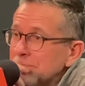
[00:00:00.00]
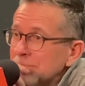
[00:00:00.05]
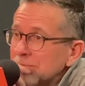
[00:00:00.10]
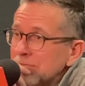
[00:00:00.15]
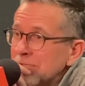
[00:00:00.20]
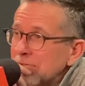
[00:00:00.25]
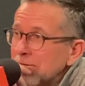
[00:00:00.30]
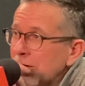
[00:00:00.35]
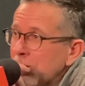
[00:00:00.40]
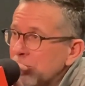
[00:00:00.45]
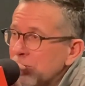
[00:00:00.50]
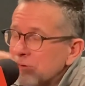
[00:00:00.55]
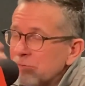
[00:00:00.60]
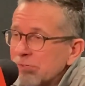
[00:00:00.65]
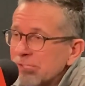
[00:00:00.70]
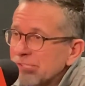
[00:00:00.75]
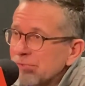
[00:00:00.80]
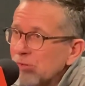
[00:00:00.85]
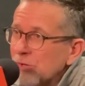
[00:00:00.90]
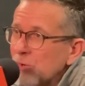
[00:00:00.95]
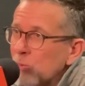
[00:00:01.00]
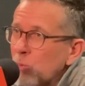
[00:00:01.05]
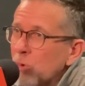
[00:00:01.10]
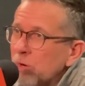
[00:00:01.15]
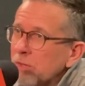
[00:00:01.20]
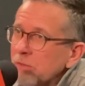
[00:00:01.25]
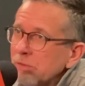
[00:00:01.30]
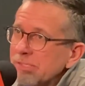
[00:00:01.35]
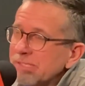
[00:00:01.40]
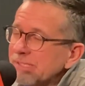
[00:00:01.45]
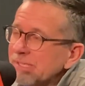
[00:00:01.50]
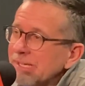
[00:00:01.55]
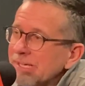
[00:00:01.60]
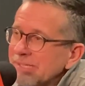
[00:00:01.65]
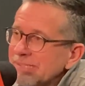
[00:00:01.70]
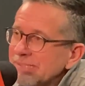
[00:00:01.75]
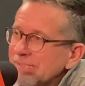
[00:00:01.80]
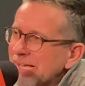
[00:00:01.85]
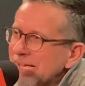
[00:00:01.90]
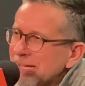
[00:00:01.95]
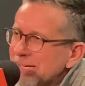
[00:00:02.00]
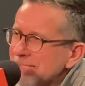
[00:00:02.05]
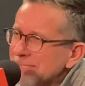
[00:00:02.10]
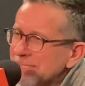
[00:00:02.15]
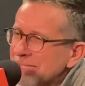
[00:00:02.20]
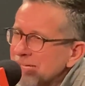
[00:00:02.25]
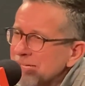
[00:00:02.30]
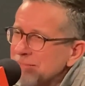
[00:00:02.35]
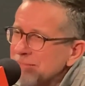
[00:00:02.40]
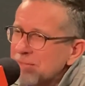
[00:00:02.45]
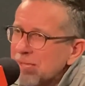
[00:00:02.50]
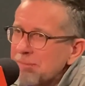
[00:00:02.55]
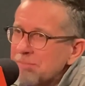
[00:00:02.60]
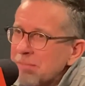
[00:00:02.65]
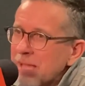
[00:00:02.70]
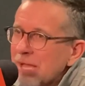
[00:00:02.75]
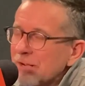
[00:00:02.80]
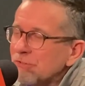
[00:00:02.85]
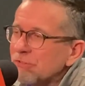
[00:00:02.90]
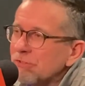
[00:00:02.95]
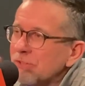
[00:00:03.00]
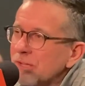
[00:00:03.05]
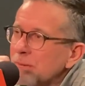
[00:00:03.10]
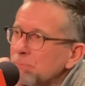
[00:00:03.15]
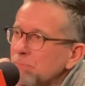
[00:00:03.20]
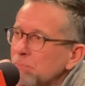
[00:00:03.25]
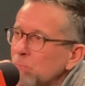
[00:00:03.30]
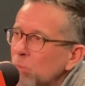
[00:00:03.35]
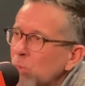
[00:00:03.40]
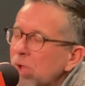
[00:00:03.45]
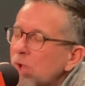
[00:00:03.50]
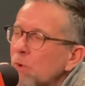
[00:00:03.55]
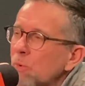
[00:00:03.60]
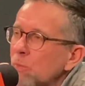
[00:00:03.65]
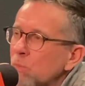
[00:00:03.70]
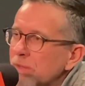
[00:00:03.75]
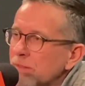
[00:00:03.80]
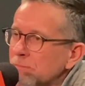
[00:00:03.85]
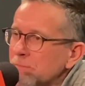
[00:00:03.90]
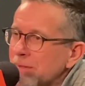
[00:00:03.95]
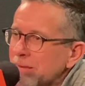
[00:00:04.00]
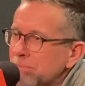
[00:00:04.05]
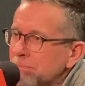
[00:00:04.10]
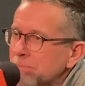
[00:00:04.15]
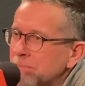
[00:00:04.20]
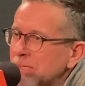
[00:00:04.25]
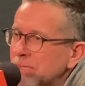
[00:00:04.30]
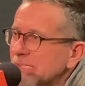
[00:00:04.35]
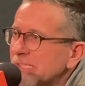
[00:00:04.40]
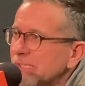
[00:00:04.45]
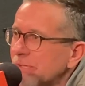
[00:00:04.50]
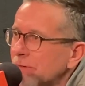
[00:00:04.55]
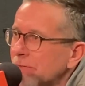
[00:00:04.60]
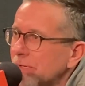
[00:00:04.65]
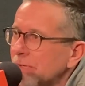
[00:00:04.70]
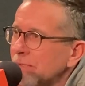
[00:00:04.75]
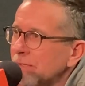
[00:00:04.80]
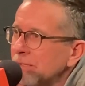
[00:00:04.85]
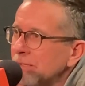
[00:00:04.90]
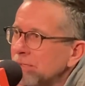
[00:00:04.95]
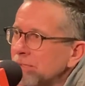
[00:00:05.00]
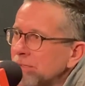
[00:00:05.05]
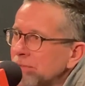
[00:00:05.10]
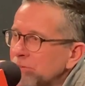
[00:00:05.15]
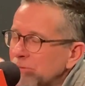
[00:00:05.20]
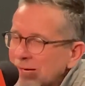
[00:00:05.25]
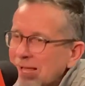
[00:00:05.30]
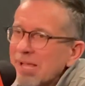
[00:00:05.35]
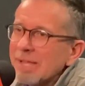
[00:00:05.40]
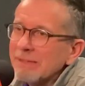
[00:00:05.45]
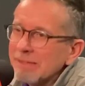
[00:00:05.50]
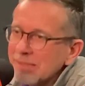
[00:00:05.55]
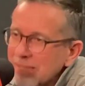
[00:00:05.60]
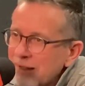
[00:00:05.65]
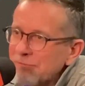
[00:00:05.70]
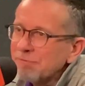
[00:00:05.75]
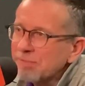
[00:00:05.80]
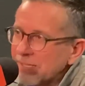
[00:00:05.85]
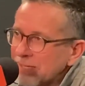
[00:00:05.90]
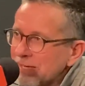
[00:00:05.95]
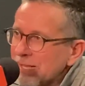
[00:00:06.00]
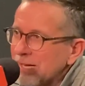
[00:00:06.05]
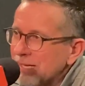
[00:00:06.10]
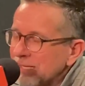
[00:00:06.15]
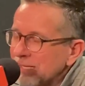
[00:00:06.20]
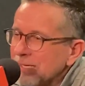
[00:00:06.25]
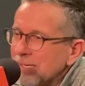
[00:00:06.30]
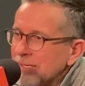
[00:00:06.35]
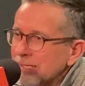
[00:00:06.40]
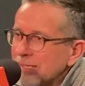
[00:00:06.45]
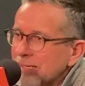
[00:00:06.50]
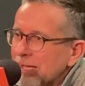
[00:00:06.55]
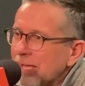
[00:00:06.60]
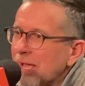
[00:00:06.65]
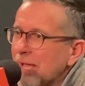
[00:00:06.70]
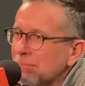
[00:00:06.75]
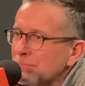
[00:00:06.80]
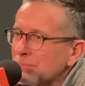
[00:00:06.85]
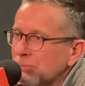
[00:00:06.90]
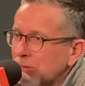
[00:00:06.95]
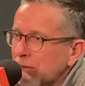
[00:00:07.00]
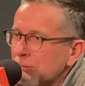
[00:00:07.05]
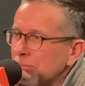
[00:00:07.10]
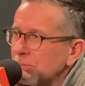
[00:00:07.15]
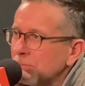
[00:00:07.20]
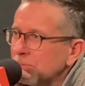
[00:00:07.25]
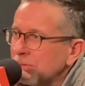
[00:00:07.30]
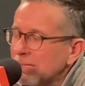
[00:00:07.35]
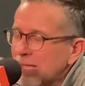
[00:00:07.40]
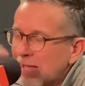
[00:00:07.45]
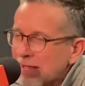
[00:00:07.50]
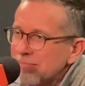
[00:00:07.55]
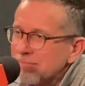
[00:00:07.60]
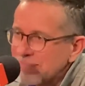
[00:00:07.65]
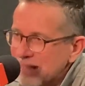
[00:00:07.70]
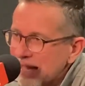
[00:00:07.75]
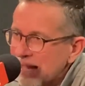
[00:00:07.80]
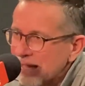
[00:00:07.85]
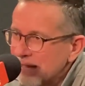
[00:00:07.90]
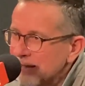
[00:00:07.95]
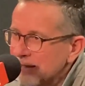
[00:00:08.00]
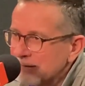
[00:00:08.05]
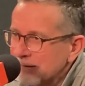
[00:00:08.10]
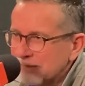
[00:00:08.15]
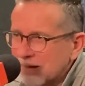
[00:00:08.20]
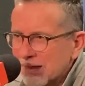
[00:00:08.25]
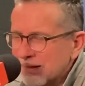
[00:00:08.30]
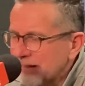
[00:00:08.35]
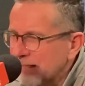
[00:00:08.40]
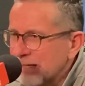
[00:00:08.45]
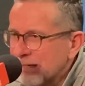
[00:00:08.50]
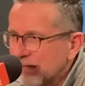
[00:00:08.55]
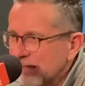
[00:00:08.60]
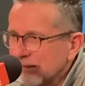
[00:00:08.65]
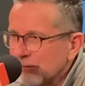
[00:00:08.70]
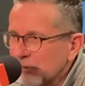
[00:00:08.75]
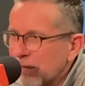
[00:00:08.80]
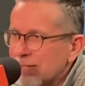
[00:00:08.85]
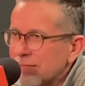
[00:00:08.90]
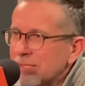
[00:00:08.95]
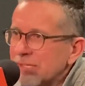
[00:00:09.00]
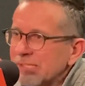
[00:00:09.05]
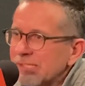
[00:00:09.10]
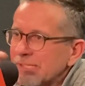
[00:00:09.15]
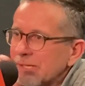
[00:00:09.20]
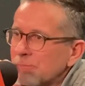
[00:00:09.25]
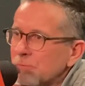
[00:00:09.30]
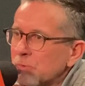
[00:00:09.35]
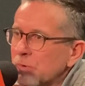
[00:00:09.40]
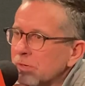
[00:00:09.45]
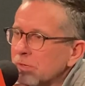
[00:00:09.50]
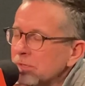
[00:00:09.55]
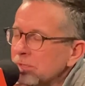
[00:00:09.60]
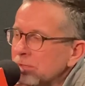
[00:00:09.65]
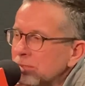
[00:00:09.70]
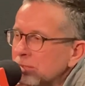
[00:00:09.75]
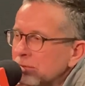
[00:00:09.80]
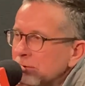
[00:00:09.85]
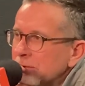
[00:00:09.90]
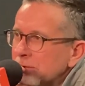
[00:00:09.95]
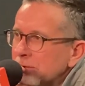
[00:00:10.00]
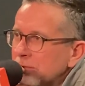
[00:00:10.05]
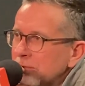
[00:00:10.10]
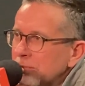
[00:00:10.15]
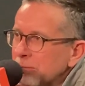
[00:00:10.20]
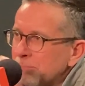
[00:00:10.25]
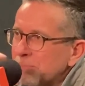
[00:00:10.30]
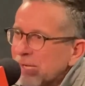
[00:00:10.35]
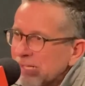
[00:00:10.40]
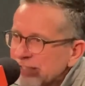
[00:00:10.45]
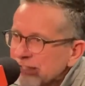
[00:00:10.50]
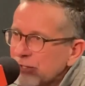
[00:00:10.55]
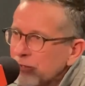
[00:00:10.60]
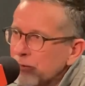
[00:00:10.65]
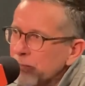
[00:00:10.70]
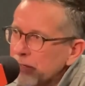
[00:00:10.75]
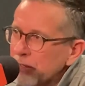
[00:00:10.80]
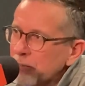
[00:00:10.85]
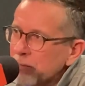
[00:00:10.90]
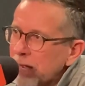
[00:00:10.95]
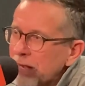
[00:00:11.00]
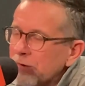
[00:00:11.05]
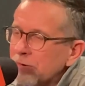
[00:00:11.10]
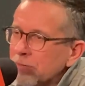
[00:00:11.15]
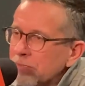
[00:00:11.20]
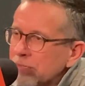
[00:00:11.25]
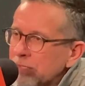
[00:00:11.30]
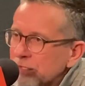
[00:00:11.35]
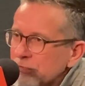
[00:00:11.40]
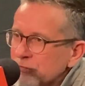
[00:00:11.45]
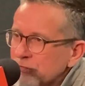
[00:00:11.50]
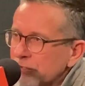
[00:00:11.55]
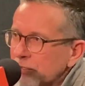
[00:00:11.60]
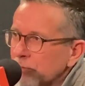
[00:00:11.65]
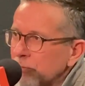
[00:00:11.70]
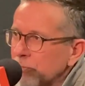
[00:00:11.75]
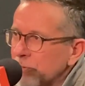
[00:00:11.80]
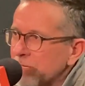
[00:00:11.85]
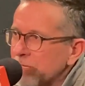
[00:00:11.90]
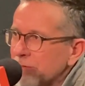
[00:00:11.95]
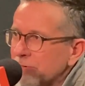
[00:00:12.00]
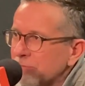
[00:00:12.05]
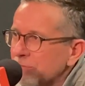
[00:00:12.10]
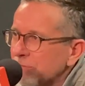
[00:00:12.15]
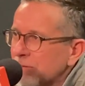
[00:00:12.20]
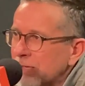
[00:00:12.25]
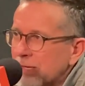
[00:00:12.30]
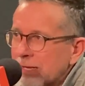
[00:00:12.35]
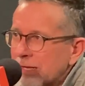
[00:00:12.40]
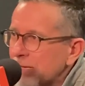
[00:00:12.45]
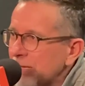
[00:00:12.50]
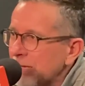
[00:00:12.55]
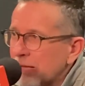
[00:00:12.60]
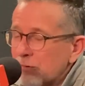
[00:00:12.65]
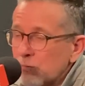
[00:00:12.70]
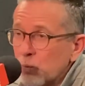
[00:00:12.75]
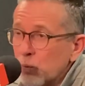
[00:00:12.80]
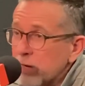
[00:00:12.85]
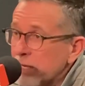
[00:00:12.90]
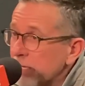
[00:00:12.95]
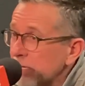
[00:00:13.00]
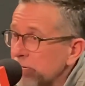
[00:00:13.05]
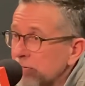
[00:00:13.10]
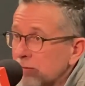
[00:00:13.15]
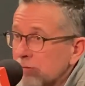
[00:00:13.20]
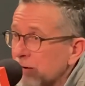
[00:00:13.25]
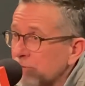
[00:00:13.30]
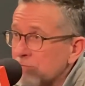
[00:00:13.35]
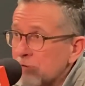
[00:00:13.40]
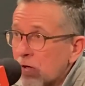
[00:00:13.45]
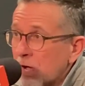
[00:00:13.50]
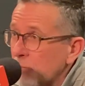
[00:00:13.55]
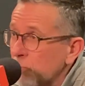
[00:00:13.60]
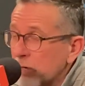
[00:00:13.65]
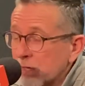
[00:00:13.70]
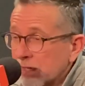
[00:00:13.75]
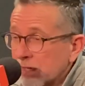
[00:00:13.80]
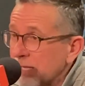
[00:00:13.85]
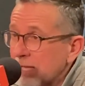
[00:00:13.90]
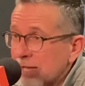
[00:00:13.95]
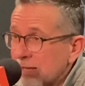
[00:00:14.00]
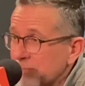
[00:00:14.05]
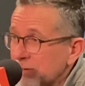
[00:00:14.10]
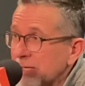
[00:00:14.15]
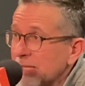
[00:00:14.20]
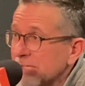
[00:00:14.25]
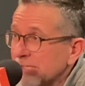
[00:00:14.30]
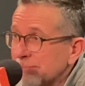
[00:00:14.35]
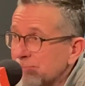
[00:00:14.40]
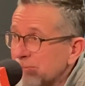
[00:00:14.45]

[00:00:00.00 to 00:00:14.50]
you know, it was one of those things. I had a team that matched up well with Minnesota. When I left Connecticut, I had probably, I think I read this somewhere, the best career record against Cheryl Reeve. Right? And we have not won a game against